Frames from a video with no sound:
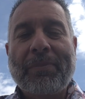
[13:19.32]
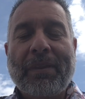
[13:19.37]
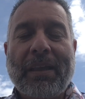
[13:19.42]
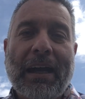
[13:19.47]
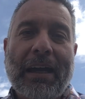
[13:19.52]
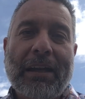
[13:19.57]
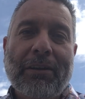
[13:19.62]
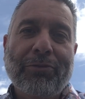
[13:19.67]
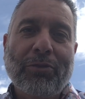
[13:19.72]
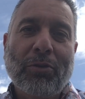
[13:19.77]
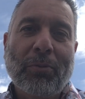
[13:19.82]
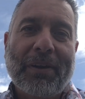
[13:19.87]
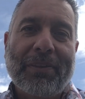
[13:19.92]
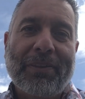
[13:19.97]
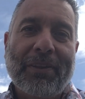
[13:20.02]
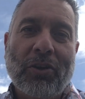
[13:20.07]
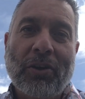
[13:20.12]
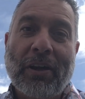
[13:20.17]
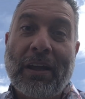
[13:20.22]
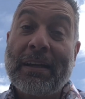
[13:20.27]
And for
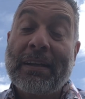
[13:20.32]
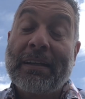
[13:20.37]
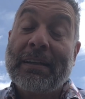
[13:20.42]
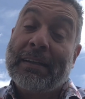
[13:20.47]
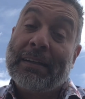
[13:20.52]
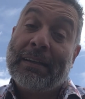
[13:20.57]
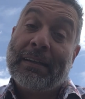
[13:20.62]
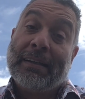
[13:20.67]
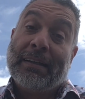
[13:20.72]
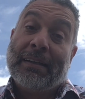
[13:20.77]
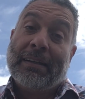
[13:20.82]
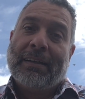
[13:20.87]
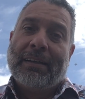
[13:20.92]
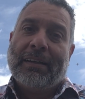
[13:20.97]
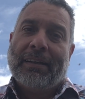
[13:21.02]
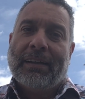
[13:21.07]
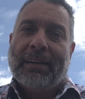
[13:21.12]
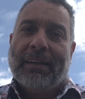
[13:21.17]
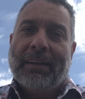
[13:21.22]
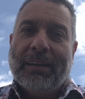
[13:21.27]
Barcelona,
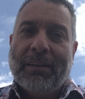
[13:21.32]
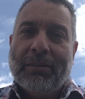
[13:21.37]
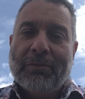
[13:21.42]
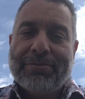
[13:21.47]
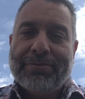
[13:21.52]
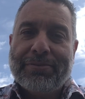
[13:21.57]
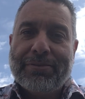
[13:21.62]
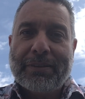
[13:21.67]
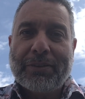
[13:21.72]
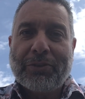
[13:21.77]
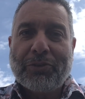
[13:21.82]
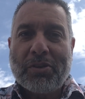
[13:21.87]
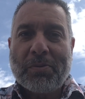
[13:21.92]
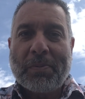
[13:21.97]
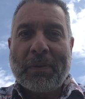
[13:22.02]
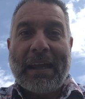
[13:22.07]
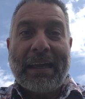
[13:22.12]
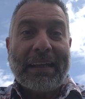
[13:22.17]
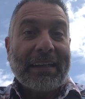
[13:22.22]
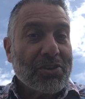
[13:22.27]

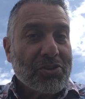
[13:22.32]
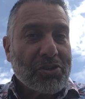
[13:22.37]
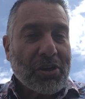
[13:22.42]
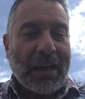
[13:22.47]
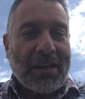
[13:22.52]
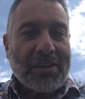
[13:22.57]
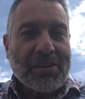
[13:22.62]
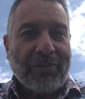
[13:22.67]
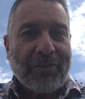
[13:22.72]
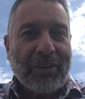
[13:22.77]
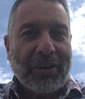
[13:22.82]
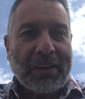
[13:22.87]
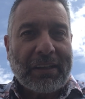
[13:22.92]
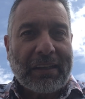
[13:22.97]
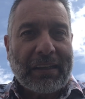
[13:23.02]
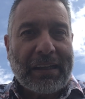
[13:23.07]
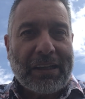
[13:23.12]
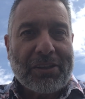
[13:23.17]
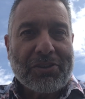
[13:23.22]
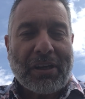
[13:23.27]
Griezmann had a chance, a very
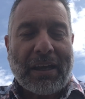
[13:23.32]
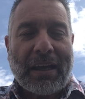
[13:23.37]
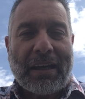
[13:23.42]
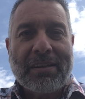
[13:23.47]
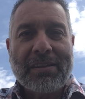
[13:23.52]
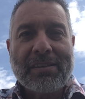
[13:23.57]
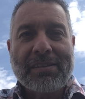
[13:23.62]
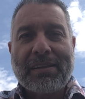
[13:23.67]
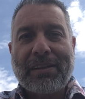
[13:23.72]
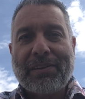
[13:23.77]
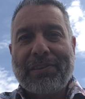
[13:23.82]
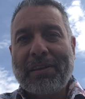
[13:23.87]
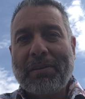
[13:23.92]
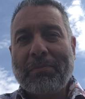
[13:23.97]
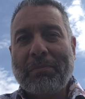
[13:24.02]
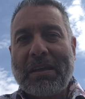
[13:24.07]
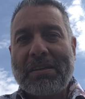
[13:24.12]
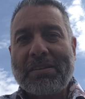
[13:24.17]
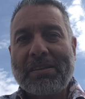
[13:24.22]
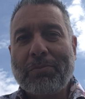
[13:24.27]
clear chance. I
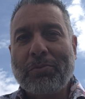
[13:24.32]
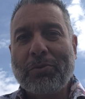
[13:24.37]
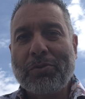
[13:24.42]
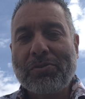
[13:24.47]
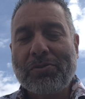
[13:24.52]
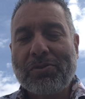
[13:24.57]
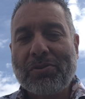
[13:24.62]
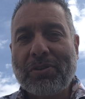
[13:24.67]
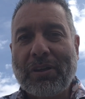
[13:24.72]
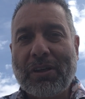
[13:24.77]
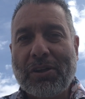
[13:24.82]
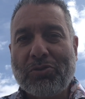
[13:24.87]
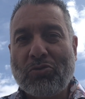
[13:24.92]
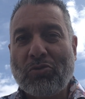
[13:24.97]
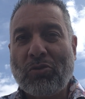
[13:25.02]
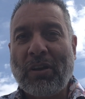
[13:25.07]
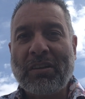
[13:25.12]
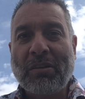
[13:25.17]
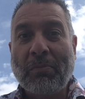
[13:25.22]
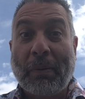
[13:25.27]
think Messi was
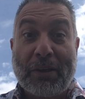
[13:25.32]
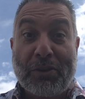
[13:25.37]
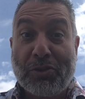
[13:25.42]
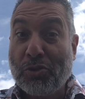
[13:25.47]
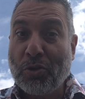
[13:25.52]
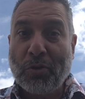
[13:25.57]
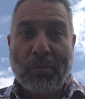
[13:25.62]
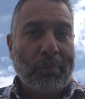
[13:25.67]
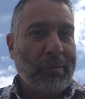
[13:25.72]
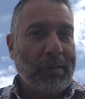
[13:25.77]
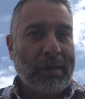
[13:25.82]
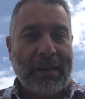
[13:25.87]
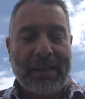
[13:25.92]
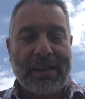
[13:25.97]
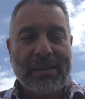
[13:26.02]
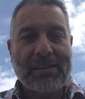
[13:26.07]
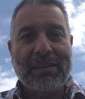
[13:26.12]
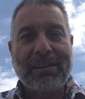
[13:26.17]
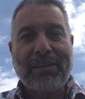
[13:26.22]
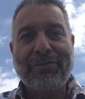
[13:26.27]
surrounded by 2
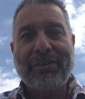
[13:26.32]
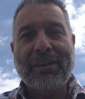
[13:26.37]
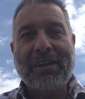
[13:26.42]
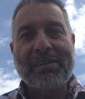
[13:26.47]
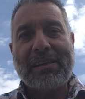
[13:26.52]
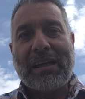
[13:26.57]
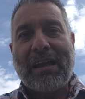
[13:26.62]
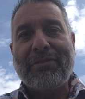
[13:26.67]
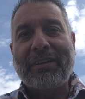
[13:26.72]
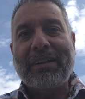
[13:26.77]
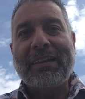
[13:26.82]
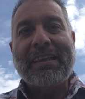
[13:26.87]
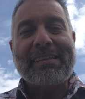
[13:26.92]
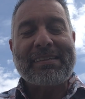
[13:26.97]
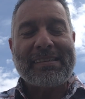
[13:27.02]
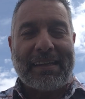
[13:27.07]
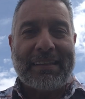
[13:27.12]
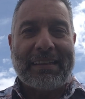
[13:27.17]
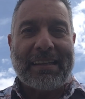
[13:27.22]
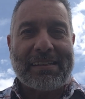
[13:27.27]
players in the first half, and
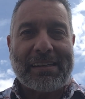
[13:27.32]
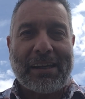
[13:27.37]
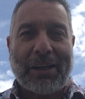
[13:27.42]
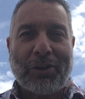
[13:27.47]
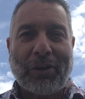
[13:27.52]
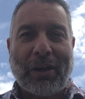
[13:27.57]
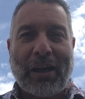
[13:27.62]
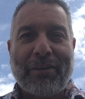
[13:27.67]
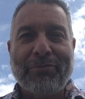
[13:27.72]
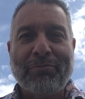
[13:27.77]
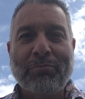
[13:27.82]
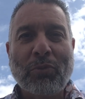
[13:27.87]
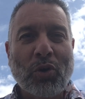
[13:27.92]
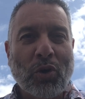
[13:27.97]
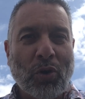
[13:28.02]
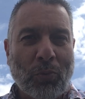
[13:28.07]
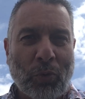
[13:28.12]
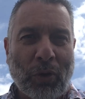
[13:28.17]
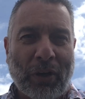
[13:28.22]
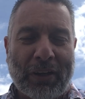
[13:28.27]
in the second half
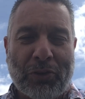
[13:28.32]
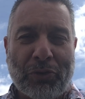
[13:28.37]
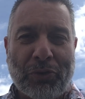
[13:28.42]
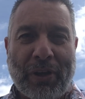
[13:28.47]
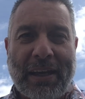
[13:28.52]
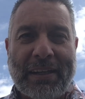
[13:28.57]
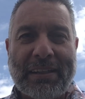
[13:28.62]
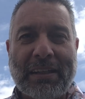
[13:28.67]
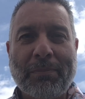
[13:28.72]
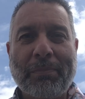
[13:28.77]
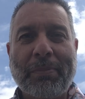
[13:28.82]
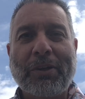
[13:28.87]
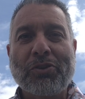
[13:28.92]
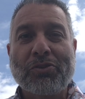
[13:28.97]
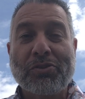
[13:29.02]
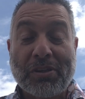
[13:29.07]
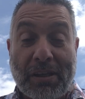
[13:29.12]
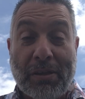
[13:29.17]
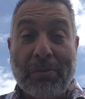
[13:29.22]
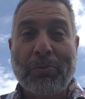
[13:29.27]
more were created
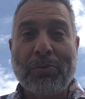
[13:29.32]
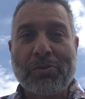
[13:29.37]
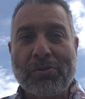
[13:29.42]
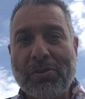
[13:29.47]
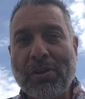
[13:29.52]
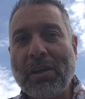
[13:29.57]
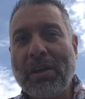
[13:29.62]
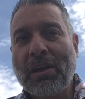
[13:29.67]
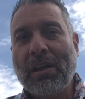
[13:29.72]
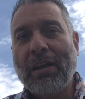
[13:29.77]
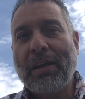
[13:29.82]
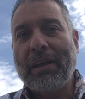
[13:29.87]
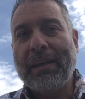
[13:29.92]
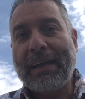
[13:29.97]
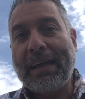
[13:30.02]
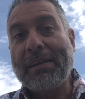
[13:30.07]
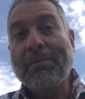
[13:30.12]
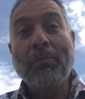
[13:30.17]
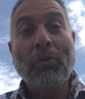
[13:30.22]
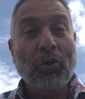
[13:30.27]
because he
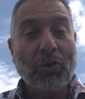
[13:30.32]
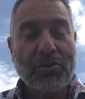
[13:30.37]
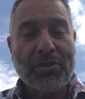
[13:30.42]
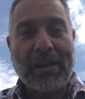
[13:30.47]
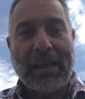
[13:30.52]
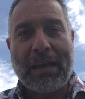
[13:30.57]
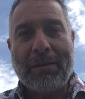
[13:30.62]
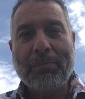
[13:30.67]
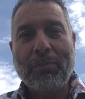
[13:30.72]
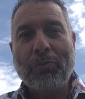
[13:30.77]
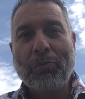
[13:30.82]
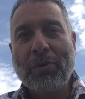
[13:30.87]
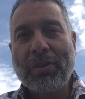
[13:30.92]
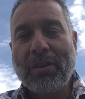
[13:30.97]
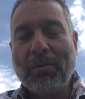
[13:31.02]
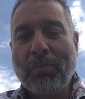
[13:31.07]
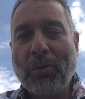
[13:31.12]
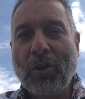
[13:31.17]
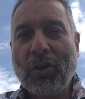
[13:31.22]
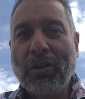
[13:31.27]
had more time with
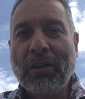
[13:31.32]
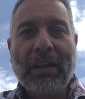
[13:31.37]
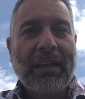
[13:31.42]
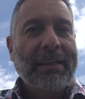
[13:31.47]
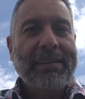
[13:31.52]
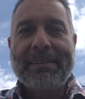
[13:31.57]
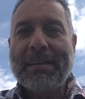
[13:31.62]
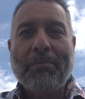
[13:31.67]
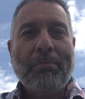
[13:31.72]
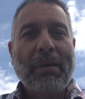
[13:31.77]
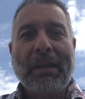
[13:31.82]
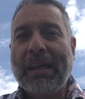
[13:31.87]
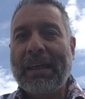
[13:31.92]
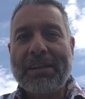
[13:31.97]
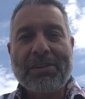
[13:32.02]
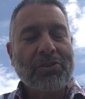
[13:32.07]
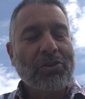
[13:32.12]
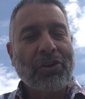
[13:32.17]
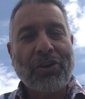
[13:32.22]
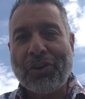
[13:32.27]
the ball. Dembele
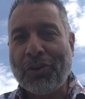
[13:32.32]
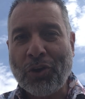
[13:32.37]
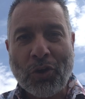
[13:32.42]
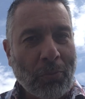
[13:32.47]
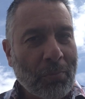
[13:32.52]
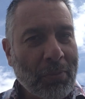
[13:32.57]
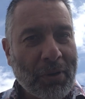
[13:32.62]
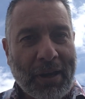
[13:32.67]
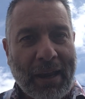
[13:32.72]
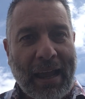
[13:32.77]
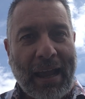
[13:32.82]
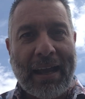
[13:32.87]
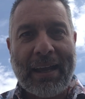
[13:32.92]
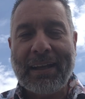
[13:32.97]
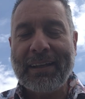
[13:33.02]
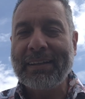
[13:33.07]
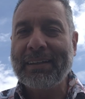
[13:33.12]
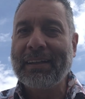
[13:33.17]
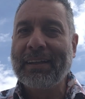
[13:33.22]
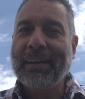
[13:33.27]
is not a number
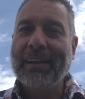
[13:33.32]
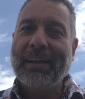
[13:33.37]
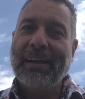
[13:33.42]
9,